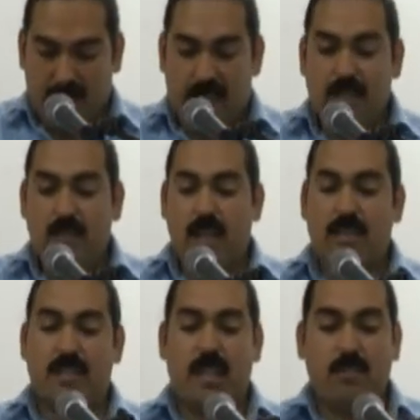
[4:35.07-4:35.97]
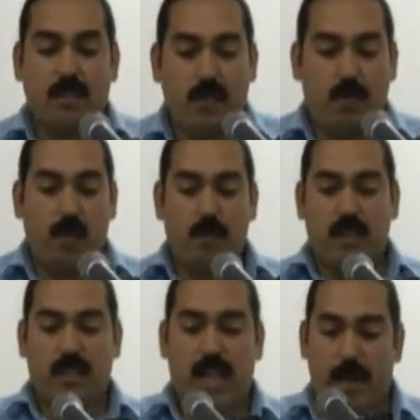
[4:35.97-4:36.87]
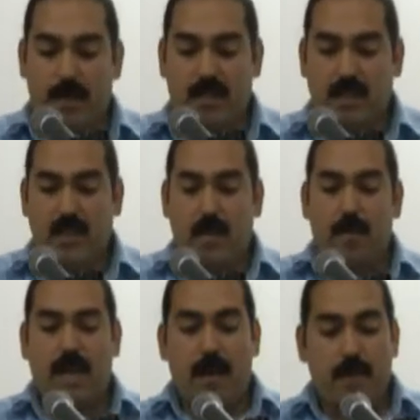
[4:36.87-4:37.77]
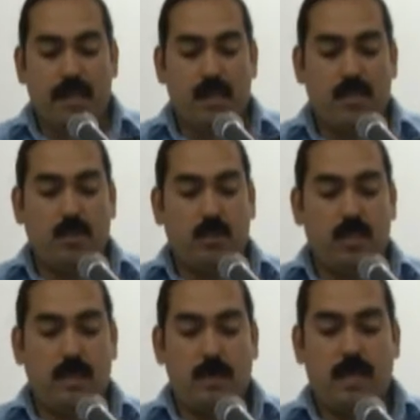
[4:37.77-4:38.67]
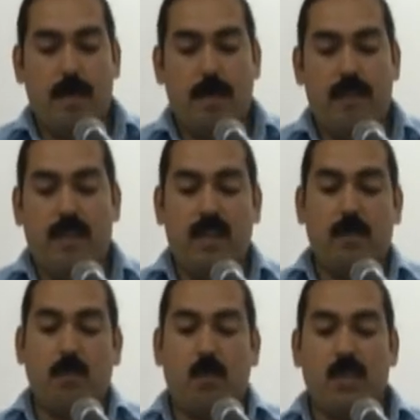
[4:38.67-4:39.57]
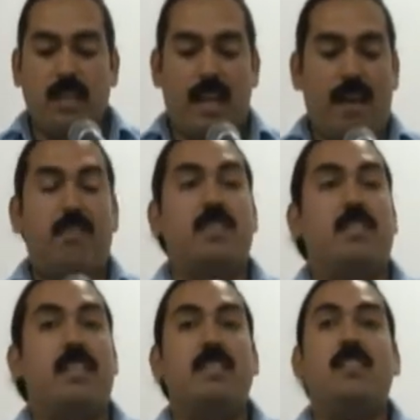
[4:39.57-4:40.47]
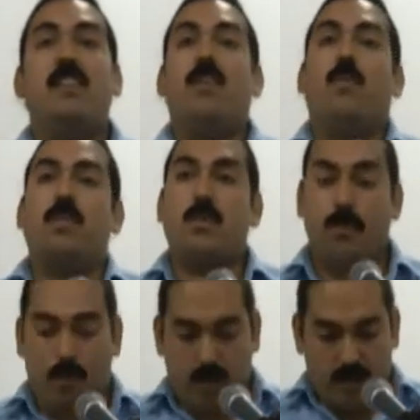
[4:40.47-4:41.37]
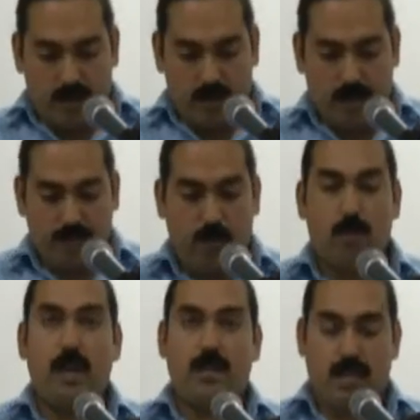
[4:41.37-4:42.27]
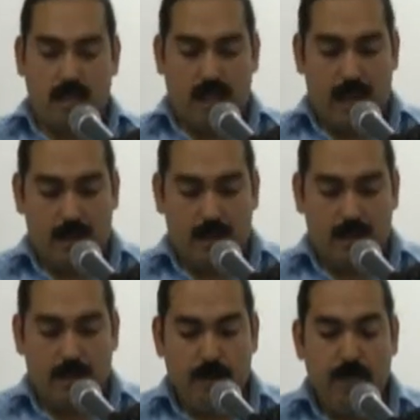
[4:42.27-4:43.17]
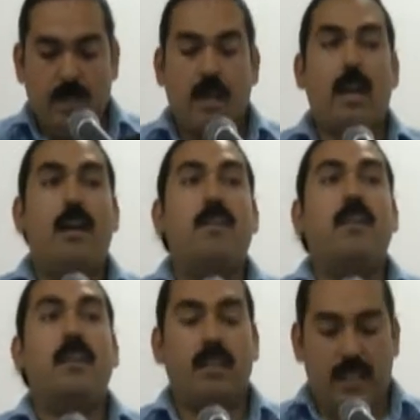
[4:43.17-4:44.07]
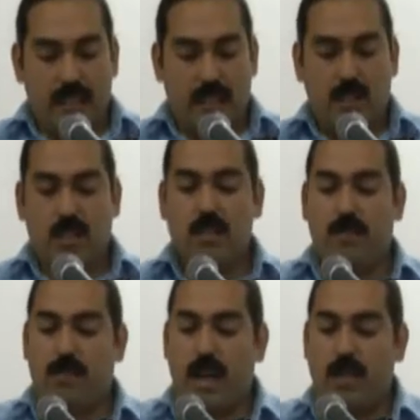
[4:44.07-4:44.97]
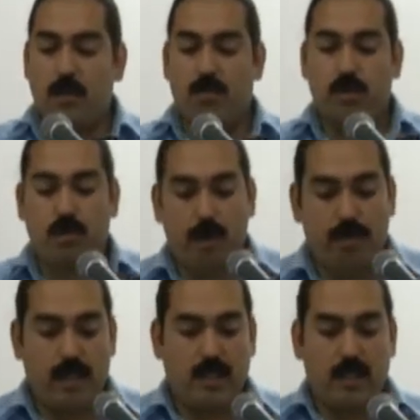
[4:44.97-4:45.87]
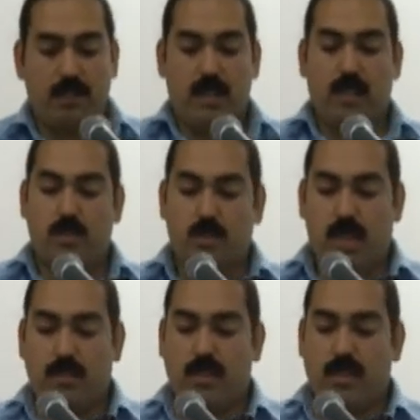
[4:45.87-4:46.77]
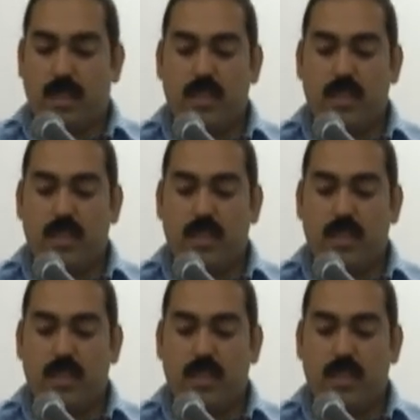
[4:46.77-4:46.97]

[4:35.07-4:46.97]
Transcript: Nieto had scheduled a forum on the campus, but had made the students upset by filling more than half the seats with supporters from outside the campus, arrogantly justifying the brutal repression in 2006